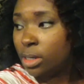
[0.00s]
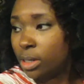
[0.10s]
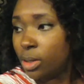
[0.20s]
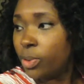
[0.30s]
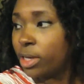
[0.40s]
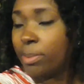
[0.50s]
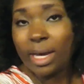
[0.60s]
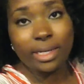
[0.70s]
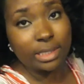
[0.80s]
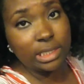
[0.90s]
a quick
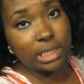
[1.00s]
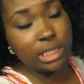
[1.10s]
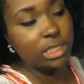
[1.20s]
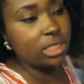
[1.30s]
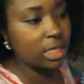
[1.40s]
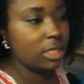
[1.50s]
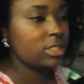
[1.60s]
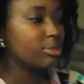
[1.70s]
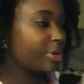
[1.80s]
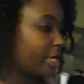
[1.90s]
bite to eat
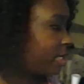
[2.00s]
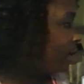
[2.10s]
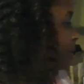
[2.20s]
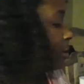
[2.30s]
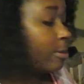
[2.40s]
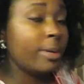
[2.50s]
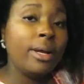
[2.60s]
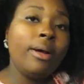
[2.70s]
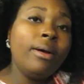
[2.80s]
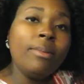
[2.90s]
to bring it home.
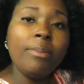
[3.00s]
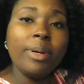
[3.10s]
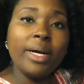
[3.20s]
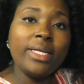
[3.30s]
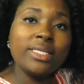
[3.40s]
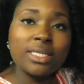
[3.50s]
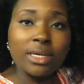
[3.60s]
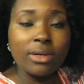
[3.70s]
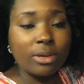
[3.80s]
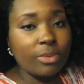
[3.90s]
But
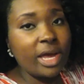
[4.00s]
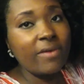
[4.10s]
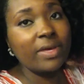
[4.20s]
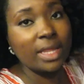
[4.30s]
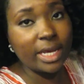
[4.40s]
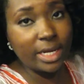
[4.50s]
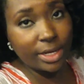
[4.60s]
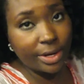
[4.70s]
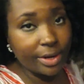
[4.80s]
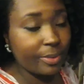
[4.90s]
we're having late
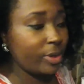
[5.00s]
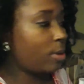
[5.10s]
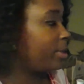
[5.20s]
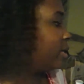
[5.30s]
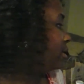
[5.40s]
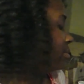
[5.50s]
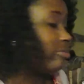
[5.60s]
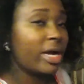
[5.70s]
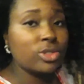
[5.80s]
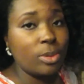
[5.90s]
dinner. We normally
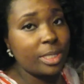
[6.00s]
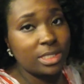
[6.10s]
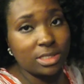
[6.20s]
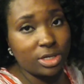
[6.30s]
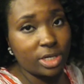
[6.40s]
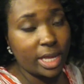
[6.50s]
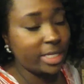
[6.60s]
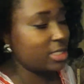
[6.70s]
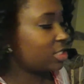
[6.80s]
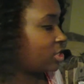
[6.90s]
Bryce normally eats his dinner
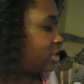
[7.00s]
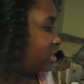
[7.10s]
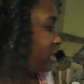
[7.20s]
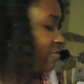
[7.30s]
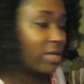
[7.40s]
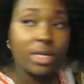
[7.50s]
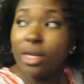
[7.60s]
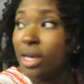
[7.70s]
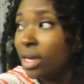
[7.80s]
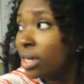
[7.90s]
like six thirty-seven.
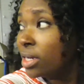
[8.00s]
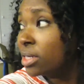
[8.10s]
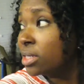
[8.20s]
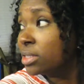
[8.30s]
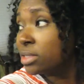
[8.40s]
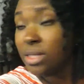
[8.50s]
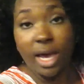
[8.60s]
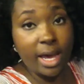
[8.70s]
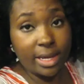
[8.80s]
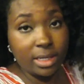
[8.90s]
It is
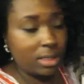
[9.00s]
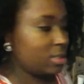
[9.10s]
nine.